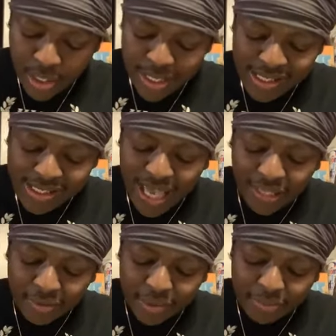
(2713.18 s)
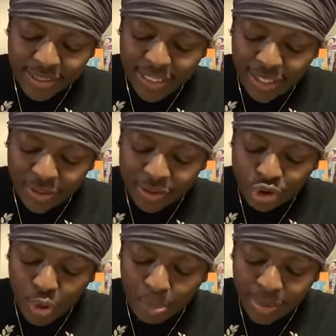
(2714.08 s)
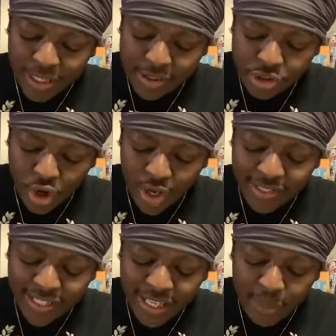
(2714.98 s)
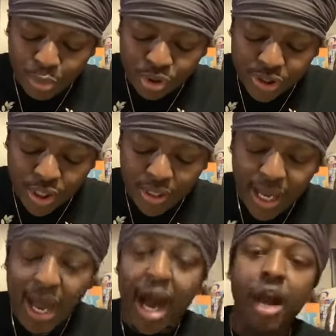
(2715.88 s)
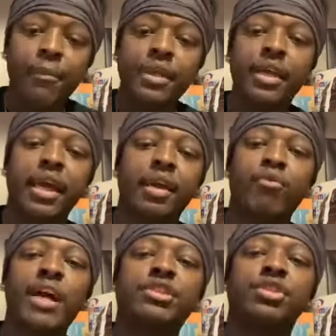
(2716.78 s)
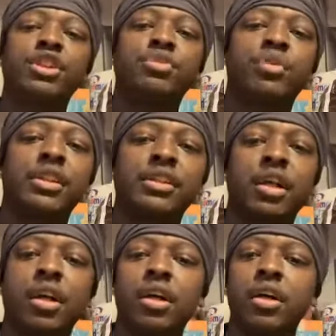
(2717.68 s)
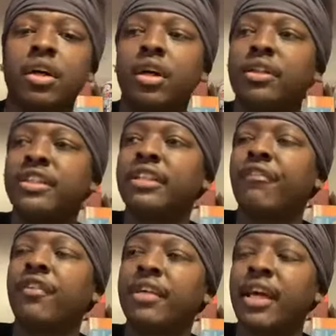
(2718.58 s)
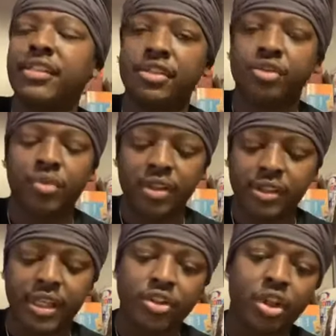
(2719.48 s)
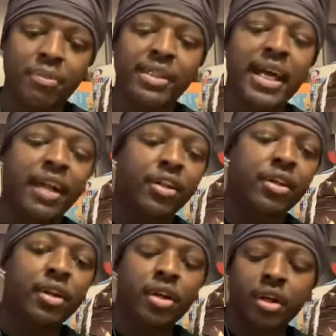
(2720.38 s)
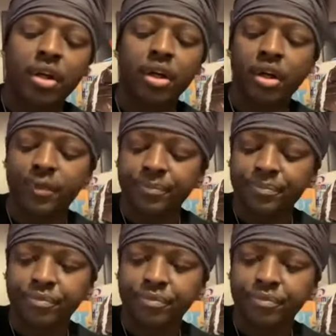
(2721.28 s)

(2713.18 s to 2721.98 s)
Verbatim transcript: And he gathered them together into a place called in the Hebrew tongue Armageddon, right? So this is when these uh these different nations, you understand, is going to be gathered uh